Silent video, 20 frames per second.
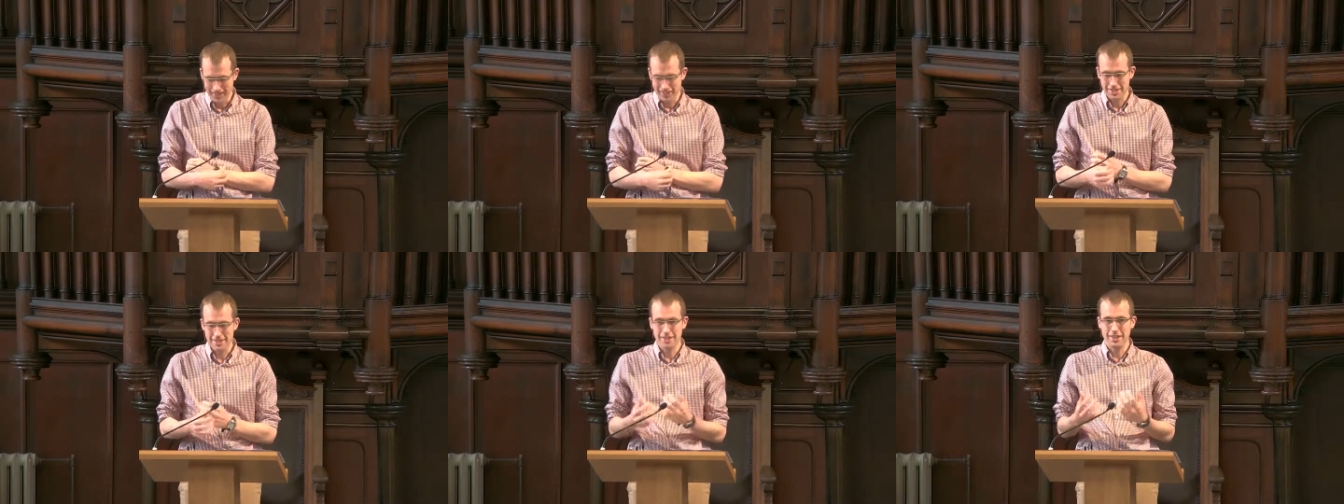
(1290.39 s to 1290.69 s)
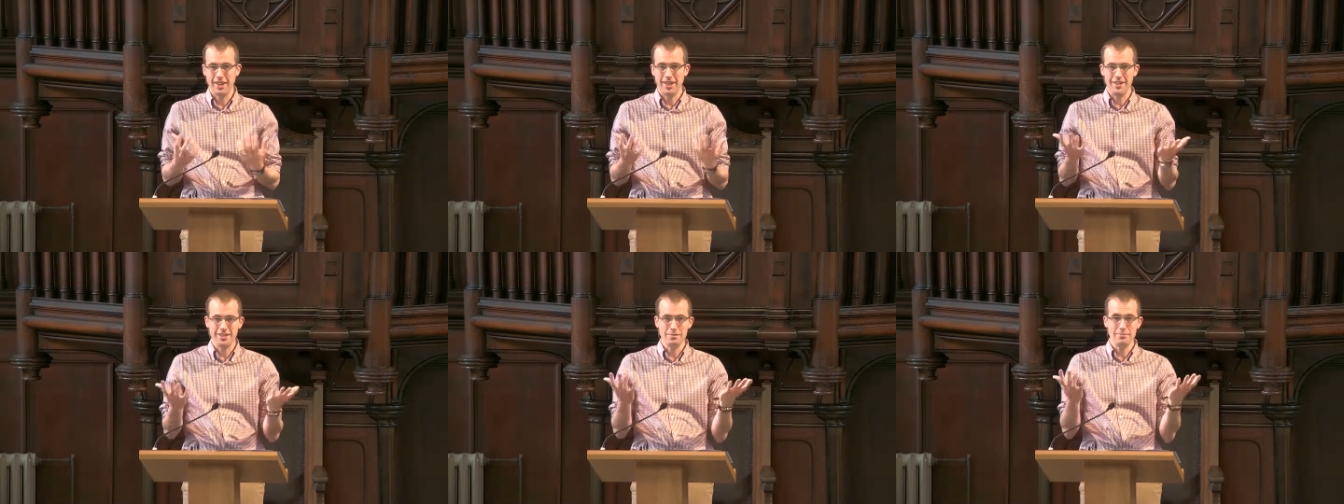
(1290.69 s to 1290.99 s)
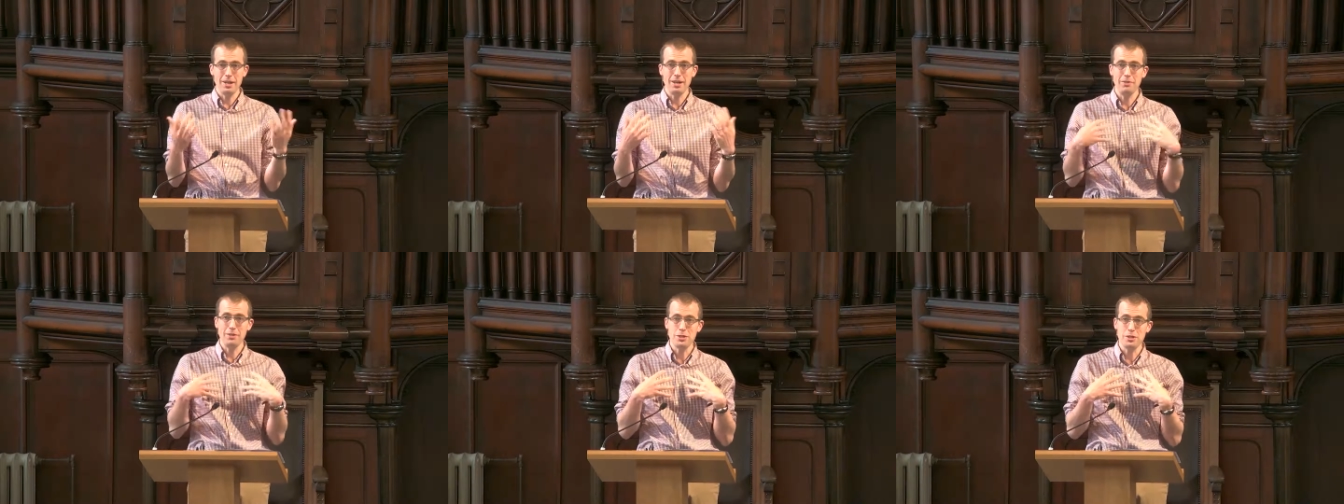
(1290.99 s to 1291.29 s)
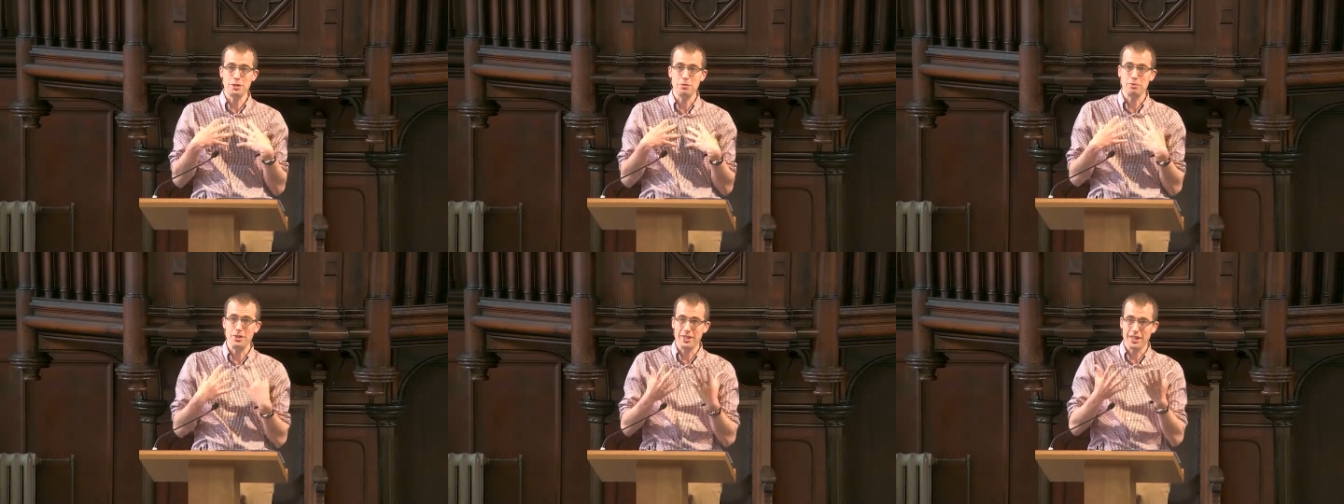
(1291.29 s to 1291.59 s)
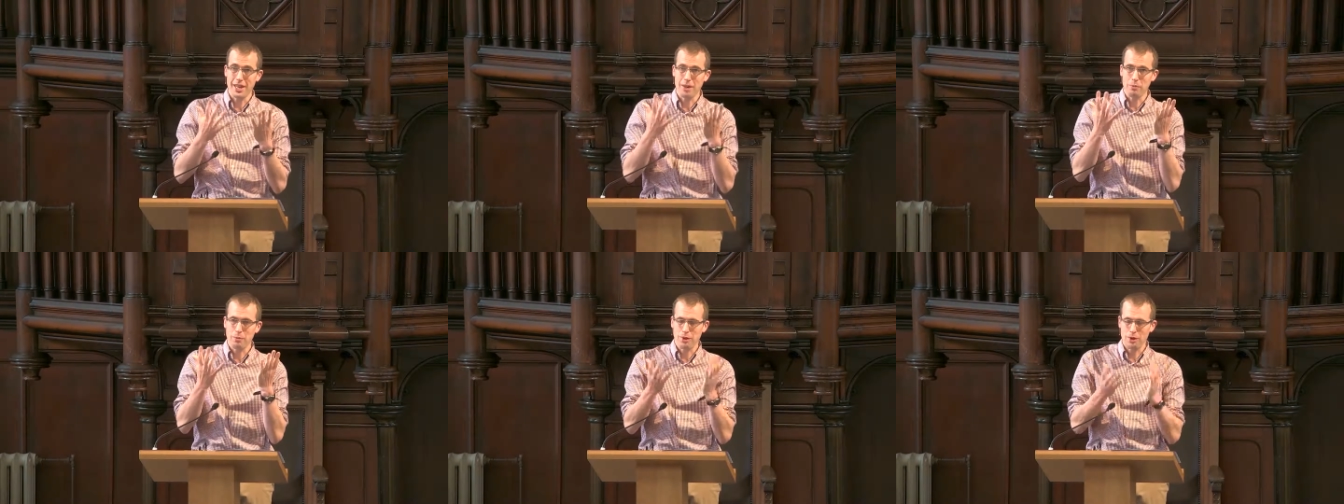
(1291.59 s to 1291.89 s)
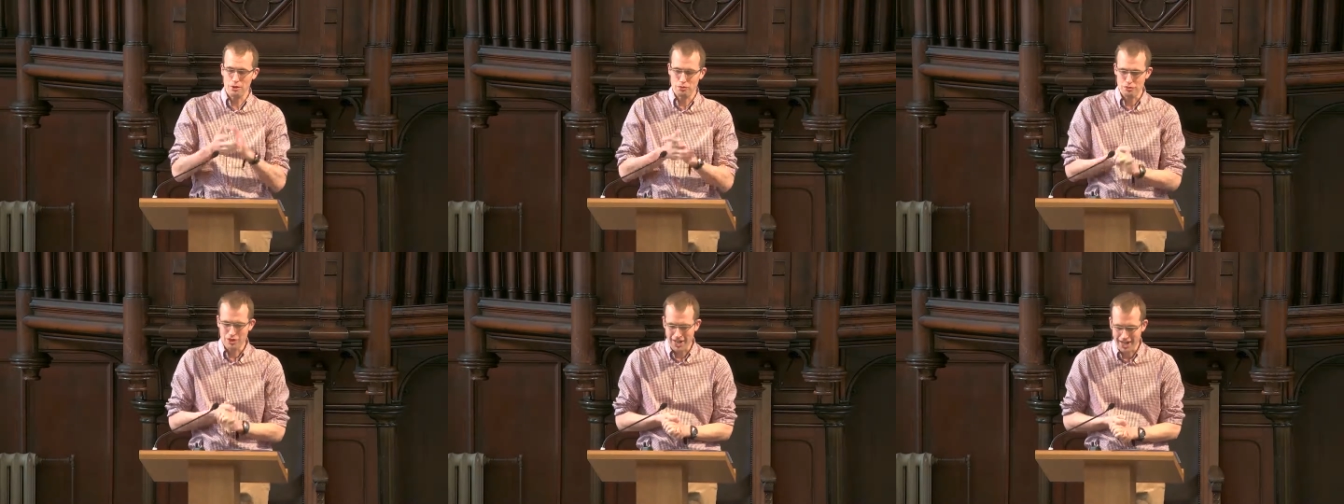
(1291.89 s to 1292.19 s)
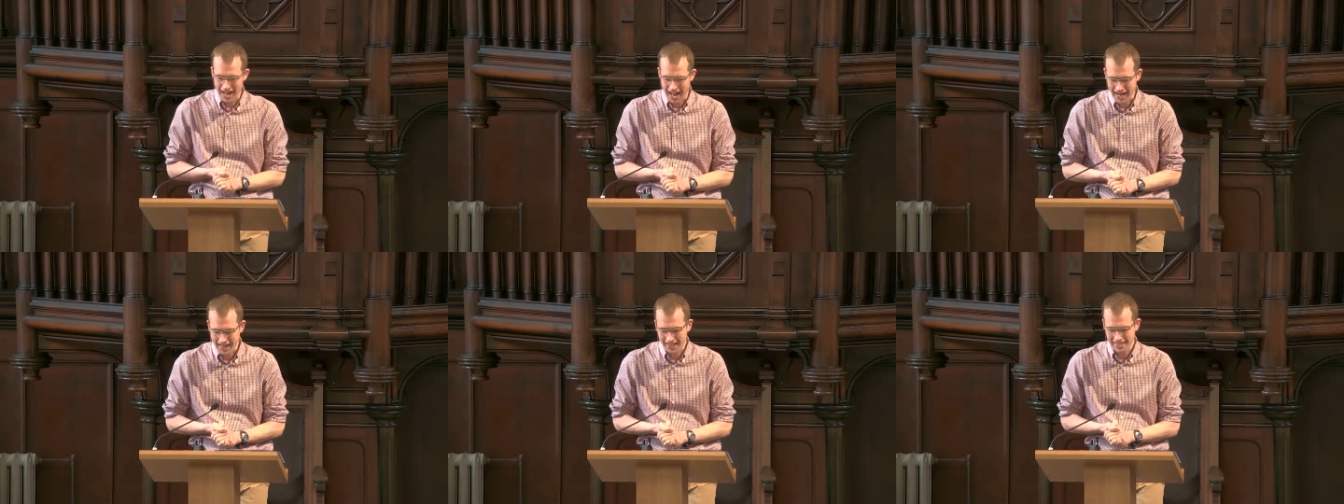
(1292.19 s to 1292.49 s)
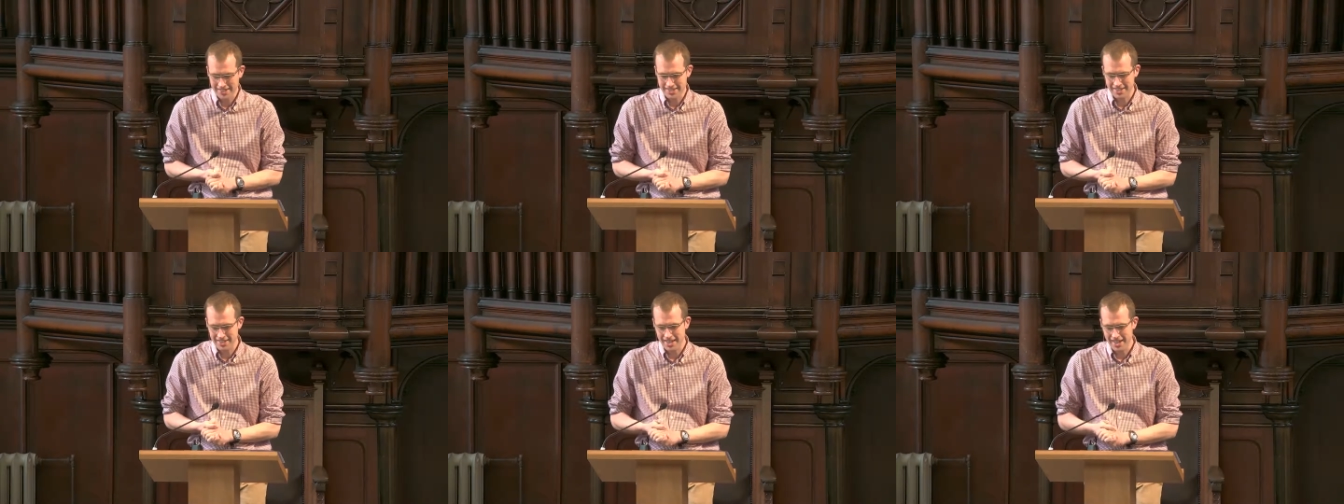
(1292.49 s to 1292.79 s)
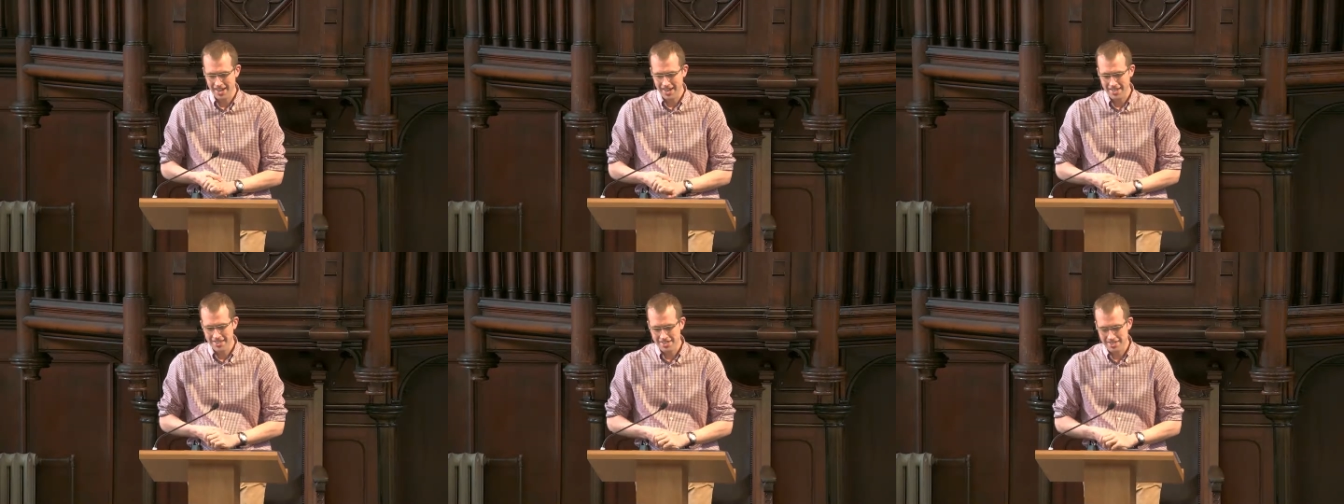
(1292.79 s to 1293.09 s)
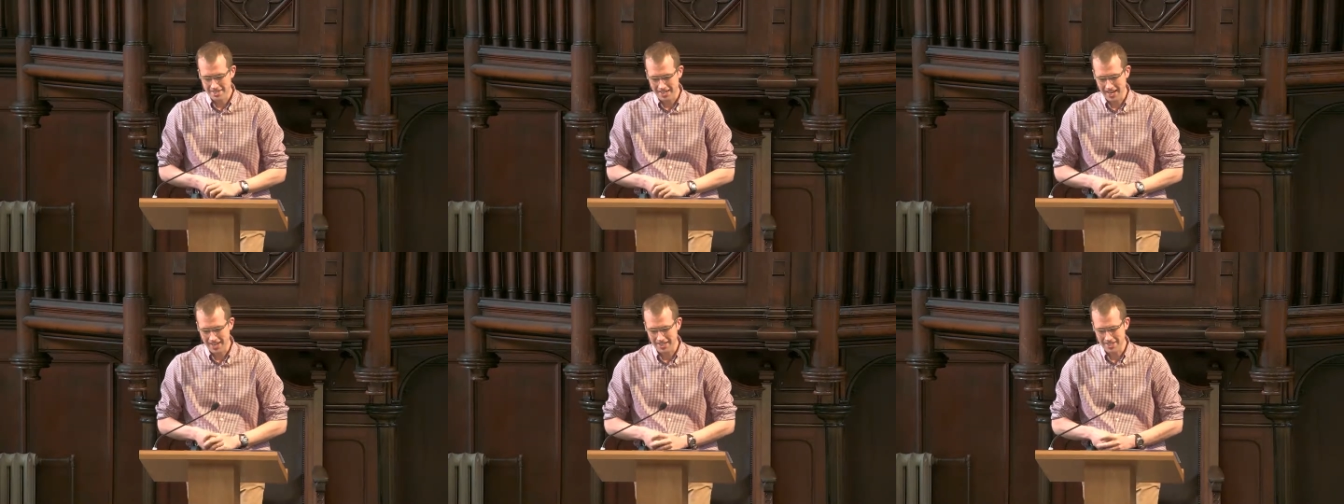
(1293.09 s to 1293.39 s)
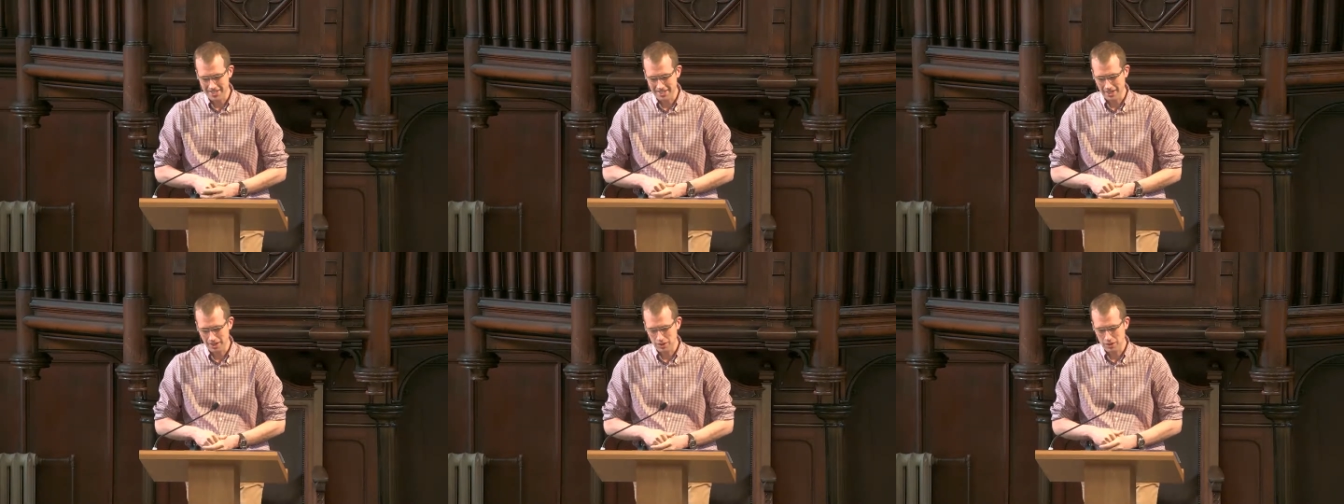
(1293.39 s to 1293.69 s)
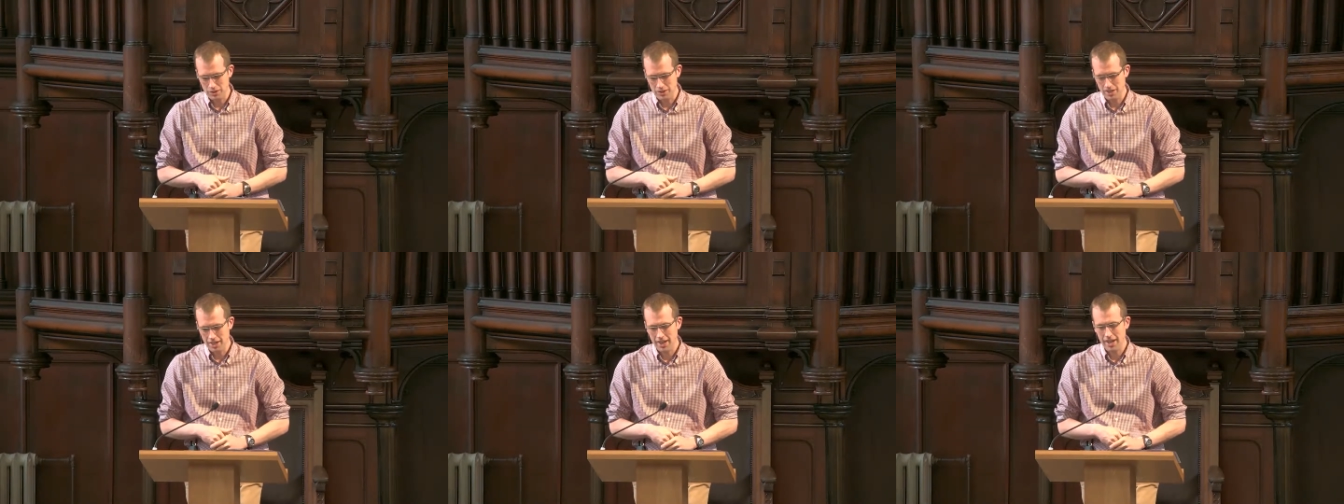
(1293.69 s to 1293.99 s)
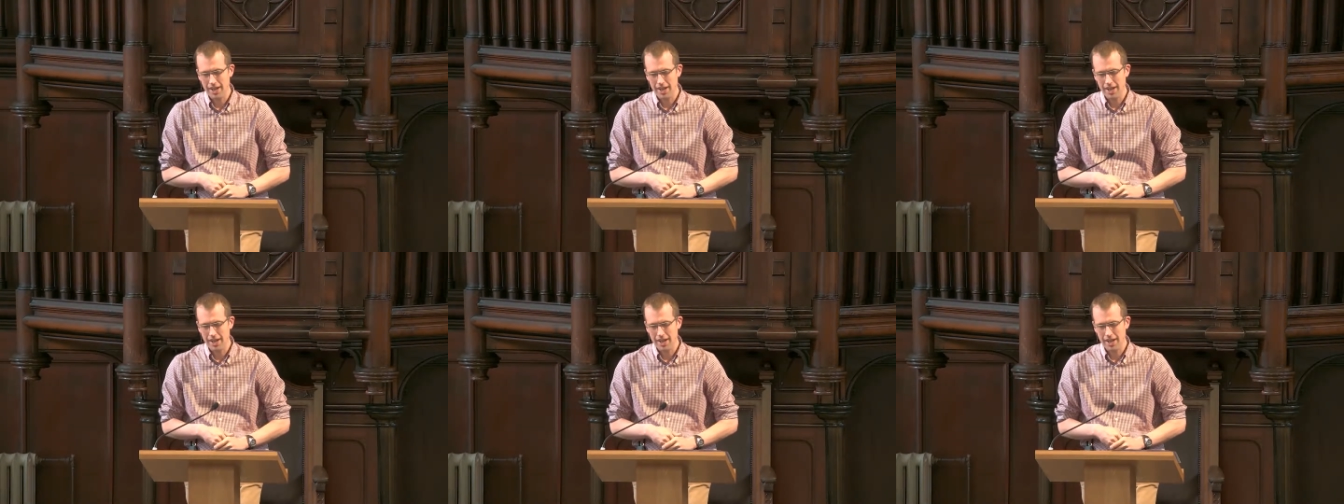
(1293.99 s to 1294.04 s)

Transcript: And in many ways, to me, that word relax stands out